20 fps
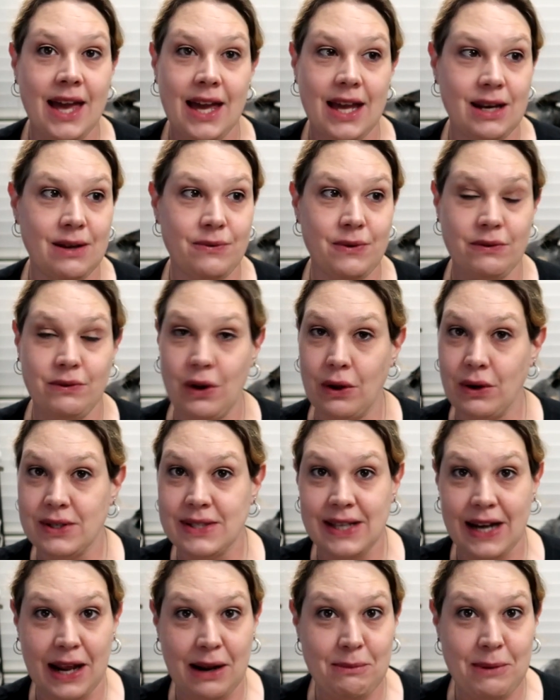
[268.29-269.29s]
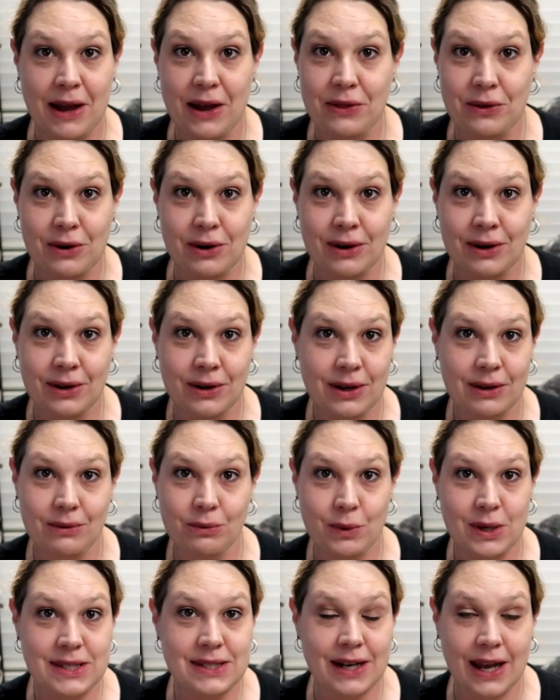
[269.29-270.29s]
And if you've noticed in any of my other
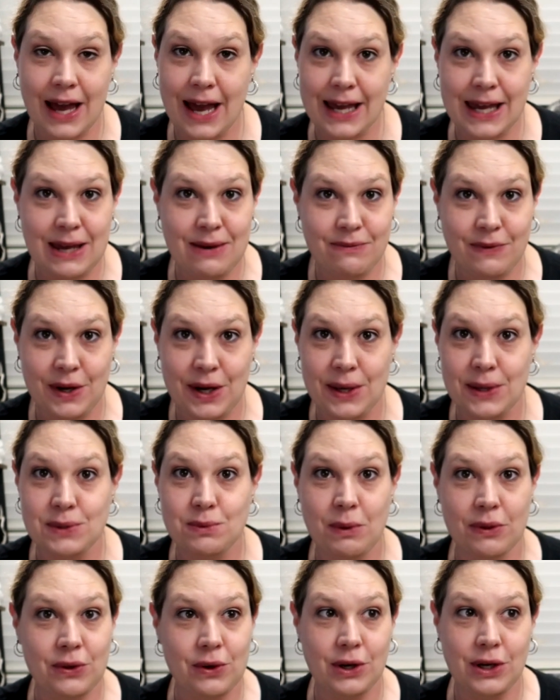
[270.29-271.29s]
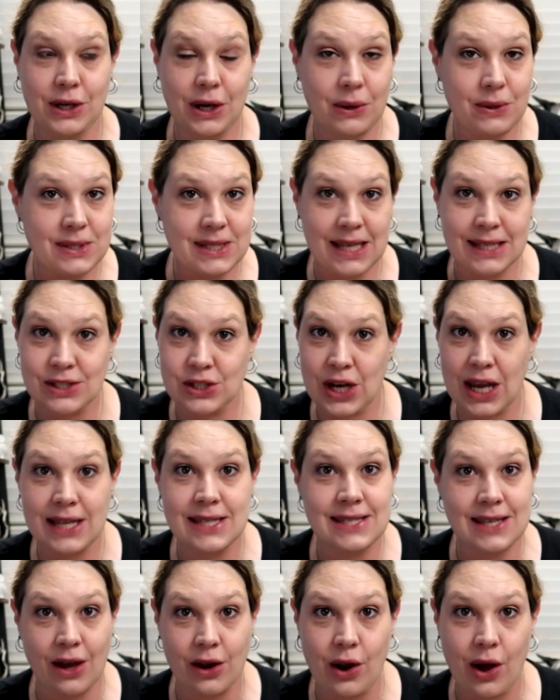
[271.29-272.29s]
recent hiking videos with her, you notice that
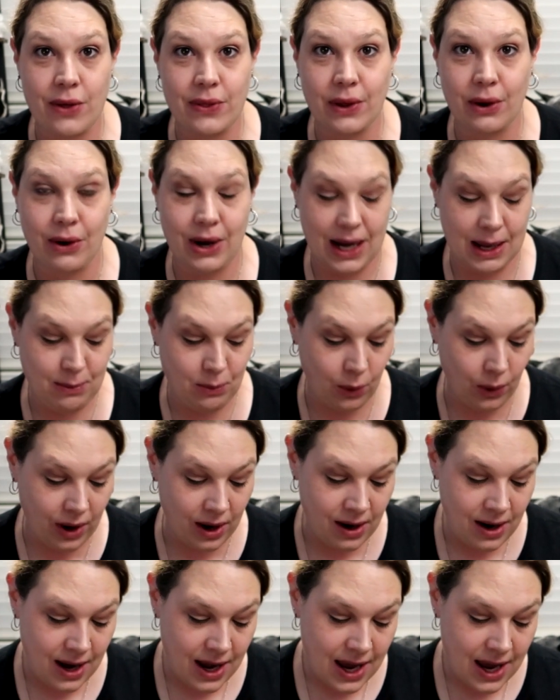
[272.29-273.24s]
chain's not on there anymore.